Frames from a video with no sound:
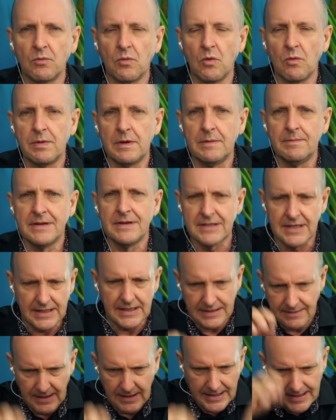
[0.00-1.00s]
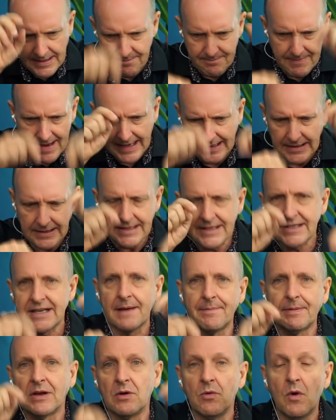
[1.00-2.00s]
we'll be busy madly
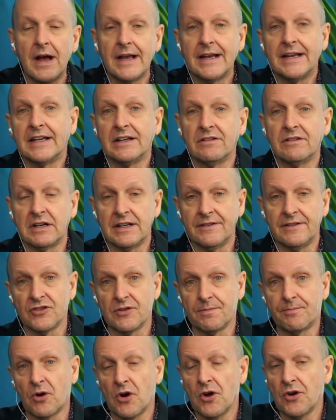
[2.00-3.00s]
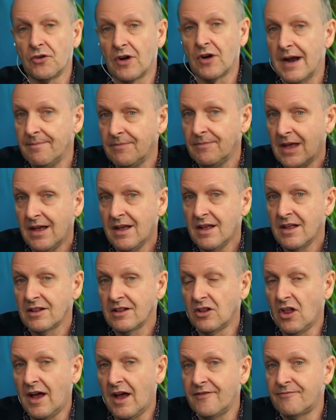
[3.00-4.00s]
tapping away getting ready for the program.
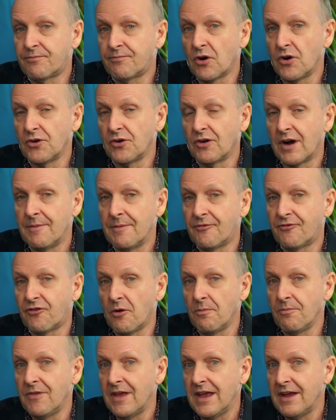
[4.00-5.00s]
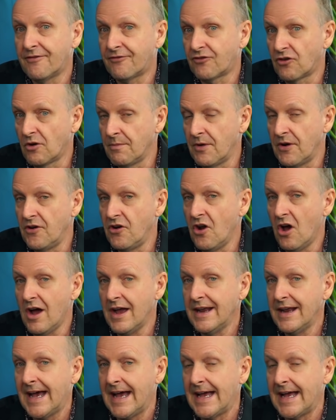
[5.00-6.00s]
Live program from there from
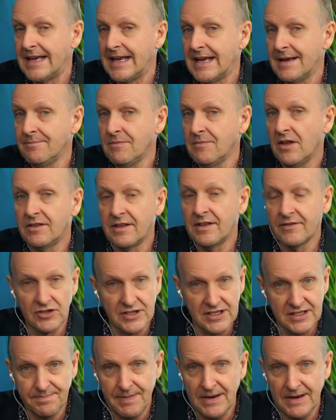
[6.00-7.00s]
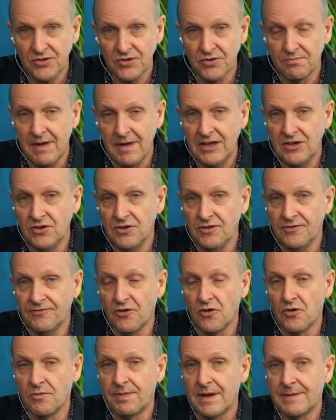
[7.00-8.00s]
9 a.m. They've got a special menu
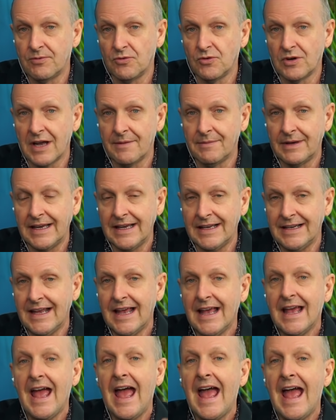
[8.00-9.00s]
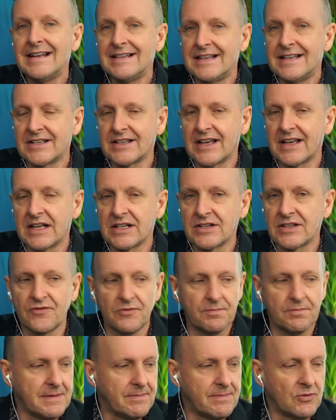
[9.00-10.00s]
for people coming in and discounts for
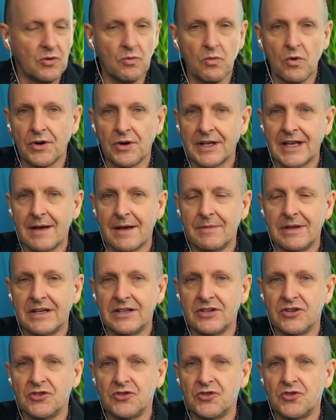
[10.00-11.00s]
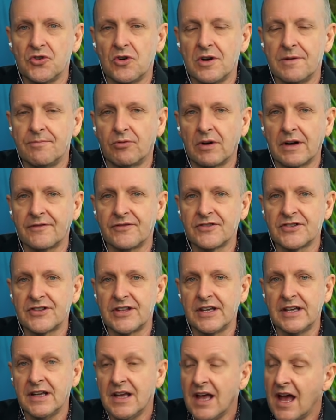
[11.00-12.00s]
people that want to come in and enjoy breakfast
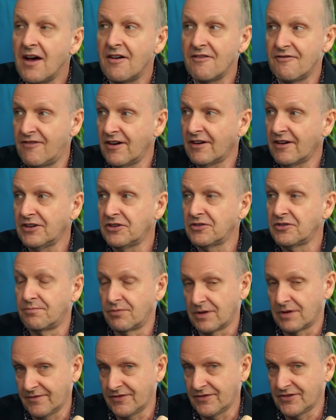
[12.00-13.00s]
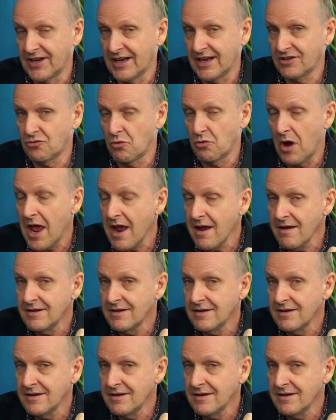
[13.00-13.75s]
there. A very good breakfast, actually.